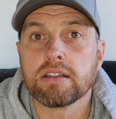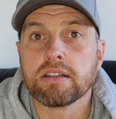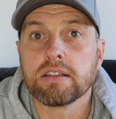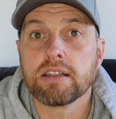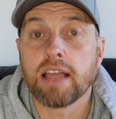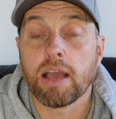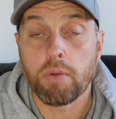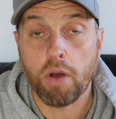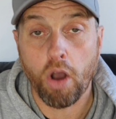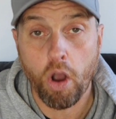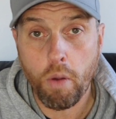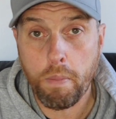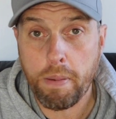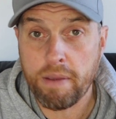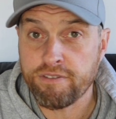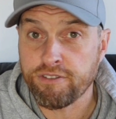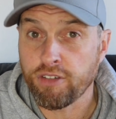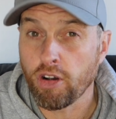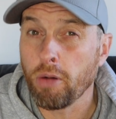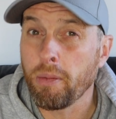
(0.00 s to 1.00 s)
they were
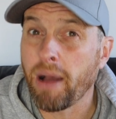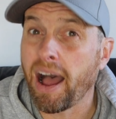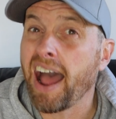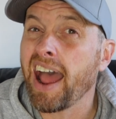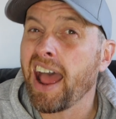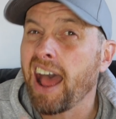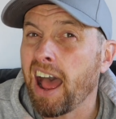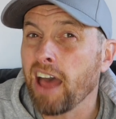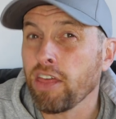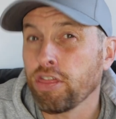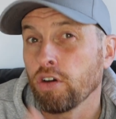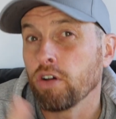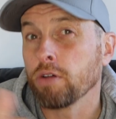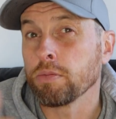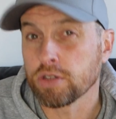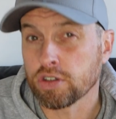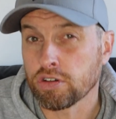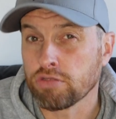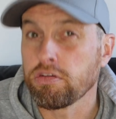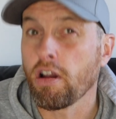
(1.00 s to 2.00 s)
hoping for, but I thought it
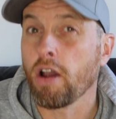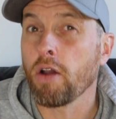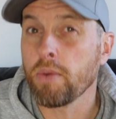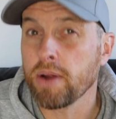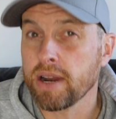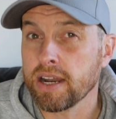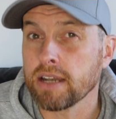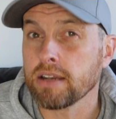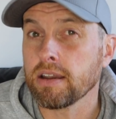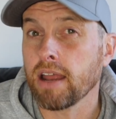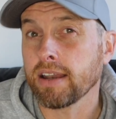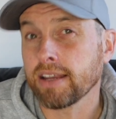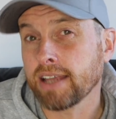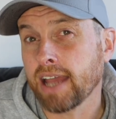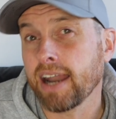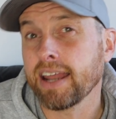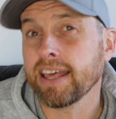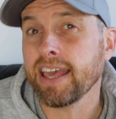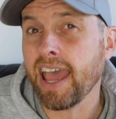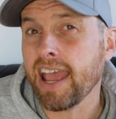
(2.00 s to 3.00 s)
was growing and
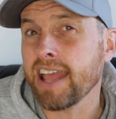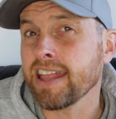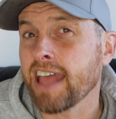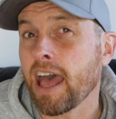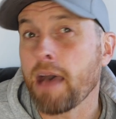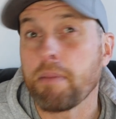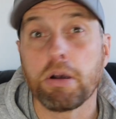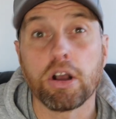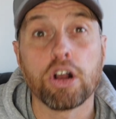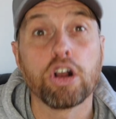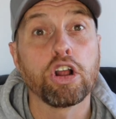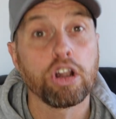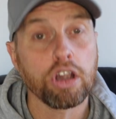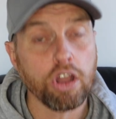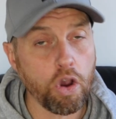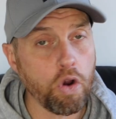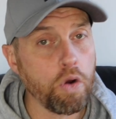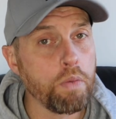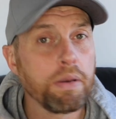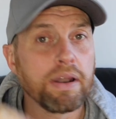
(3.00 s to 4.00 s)
kind of getting there, but
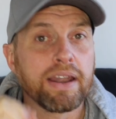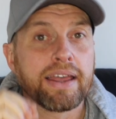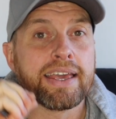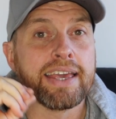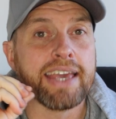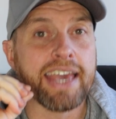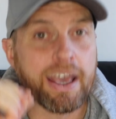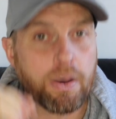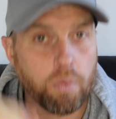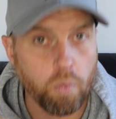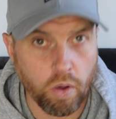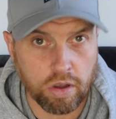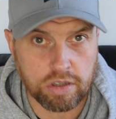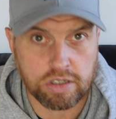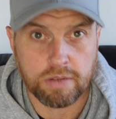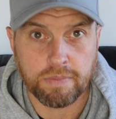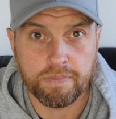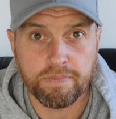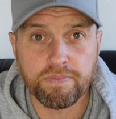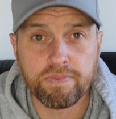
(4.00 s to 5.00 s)
globally it
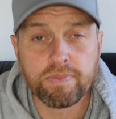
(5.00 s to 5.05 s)
wasn't.